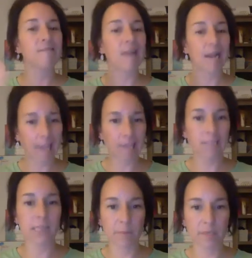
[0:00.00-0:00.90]
I can
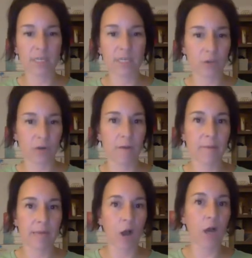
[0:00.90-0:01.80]
see a potential not
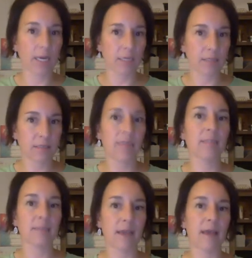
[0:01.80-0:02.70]
being honest
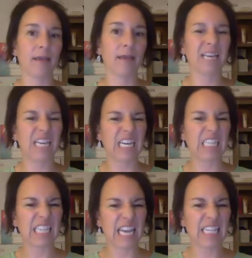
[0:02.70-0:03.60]
and saying,
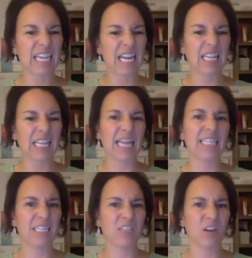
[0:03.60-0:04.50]
oh, yeah, technically I
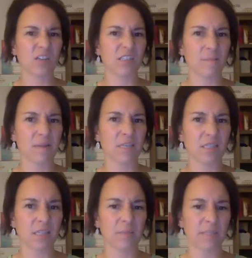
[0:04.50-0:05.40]
did talk to somebody
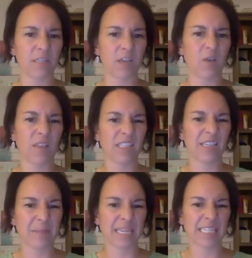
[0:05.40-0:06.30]
6 months ago and they
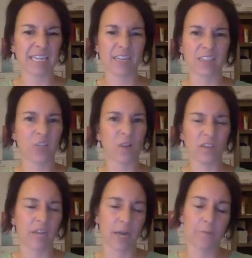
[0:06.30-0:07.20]
sent me a stick. Totally,
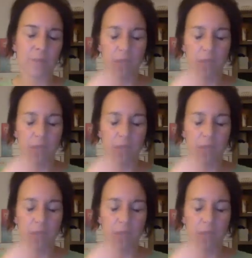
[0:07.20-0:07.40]
you know.